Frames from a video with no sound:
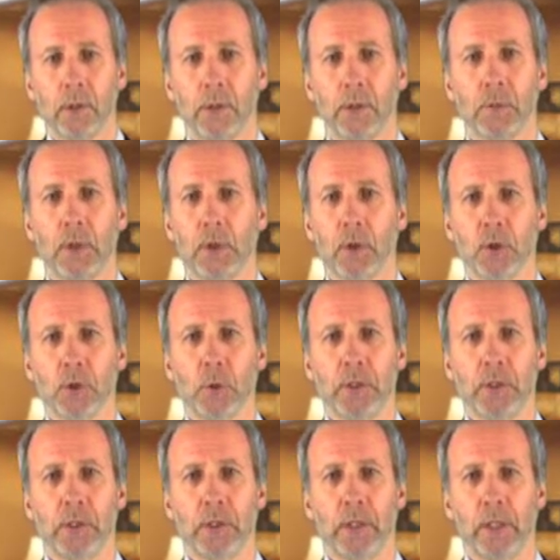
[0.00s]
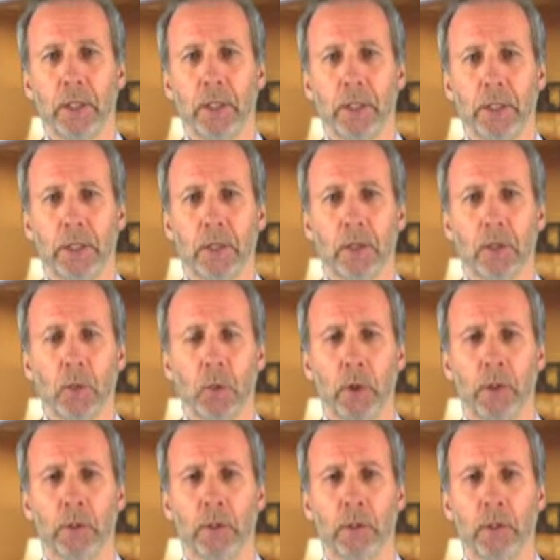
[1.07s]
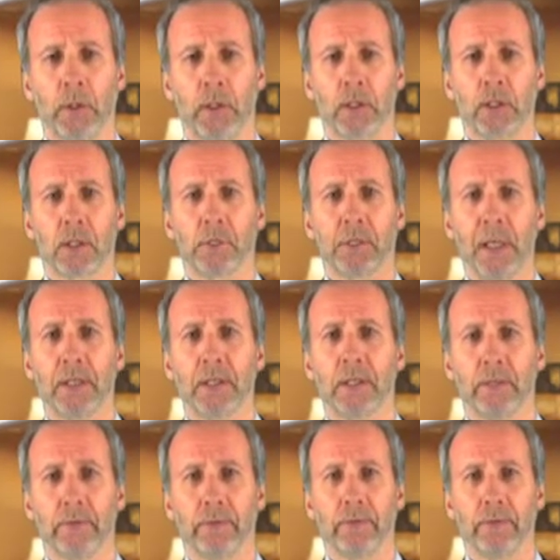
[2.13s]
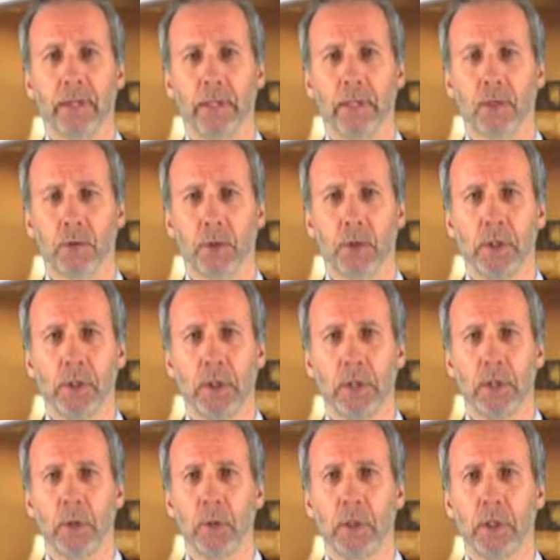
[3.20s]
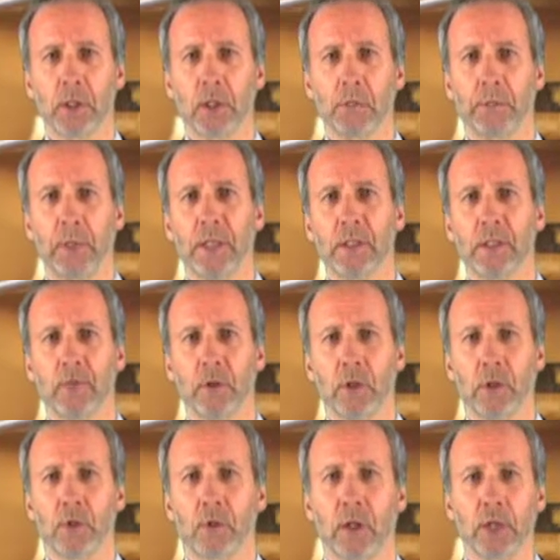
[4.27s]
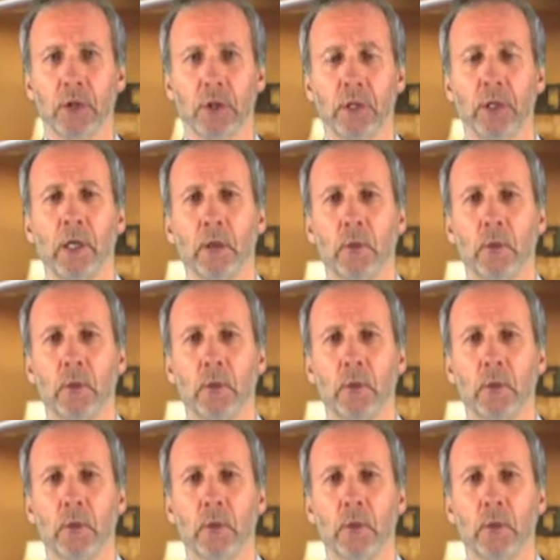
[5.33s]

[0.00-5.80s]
This is because we're dealing with expensive things. We're dealing with expensive construction.